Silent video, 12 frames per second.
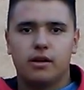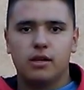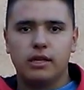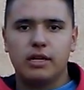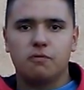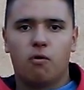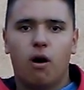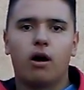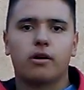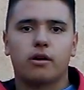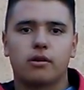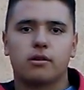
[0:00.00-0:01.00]
clean
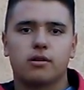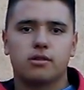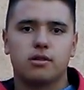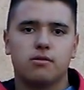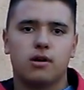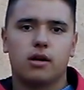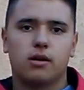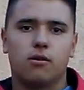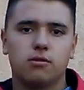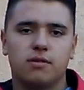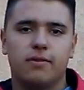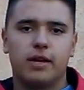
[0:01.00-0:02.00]
water to
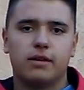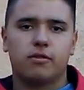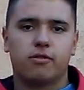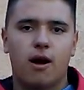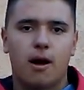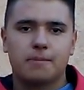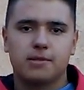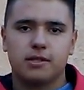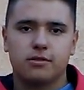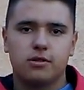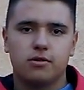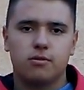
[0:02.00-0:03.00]
cultivate crops
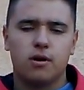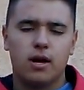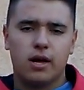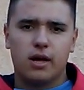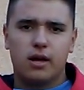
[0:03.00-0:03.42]
and to